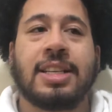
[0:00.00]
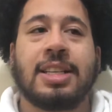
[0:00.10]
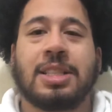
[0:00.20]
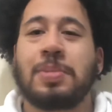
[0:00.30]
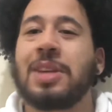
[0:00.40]

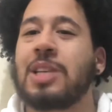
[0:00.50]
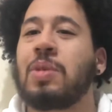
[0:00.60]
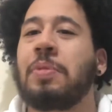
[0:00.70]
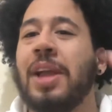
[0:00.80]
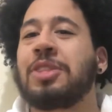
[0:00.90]
Sometimes
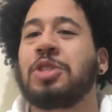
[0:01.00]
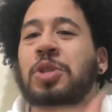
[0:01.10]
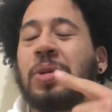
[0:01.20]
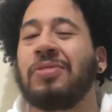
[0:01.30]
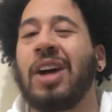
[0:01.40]
when we enter a
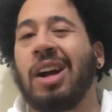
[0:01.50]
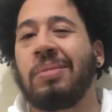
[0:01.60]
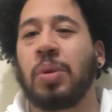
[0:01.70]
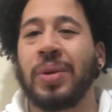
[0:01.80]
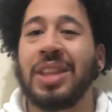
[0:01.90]
new
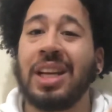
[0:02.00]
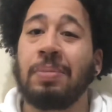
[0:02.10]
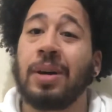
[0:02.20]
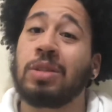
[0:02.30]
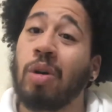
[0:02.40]
environment, we think
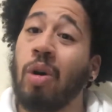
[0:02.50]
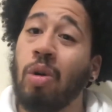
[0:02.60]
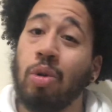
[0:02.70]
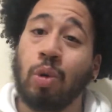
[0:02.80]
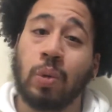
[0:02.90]
about the
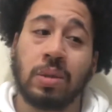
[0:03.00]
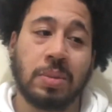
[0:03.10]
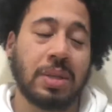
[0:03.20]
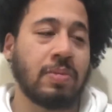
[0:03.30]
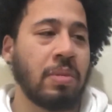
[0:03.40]
old.
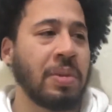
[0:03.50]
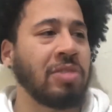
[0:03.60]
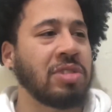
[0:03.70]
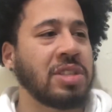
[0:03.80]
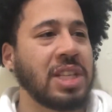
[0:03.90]
Sometimes when we
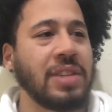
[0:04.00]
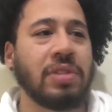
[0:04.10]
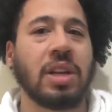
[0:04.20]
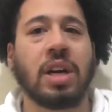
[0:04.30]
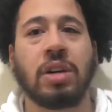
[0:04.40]
receive
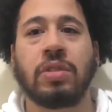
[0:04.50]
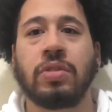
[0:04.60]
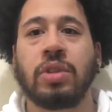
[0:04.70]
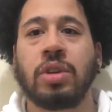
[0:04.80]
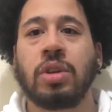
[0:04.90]

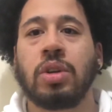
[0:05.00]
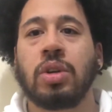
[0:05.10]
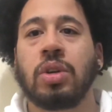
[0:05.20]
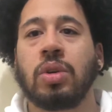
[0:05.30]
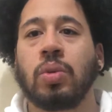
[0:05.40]
love,
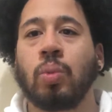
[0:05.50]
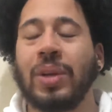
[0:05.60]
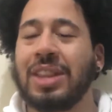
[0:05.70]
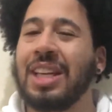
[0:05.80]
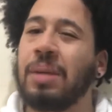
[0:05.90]
we
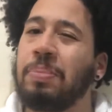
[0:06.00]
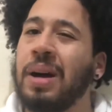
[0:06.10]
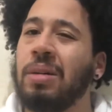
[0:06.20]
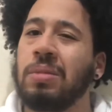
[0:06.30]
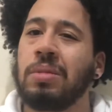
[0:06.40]
think
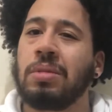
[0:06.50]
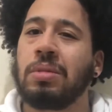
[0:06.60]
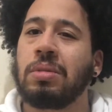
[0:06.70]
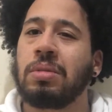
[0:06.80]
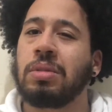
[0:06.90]
about
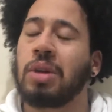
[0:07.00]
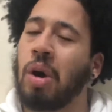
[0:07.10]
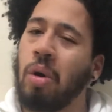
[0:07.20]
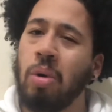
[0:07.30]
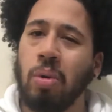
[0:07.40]
the
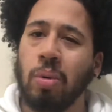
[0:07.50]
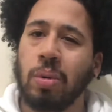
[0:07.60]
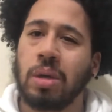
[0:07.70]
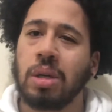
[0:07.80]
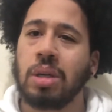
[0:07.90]

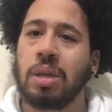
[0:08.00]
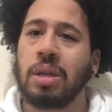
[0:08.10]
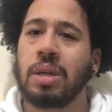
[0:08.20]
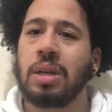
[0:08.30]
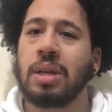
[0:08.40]
old.
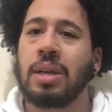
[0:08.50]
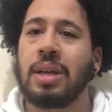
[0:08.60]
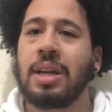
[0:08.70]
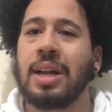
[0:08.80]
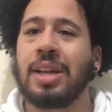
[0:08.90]

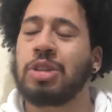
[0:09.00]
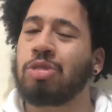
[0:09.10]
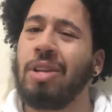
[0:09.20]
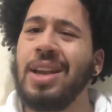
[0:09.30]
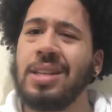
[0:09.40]
And it's
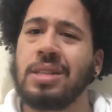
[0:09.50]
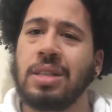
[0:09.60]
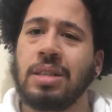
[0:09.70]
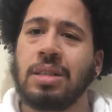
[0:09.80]
crazy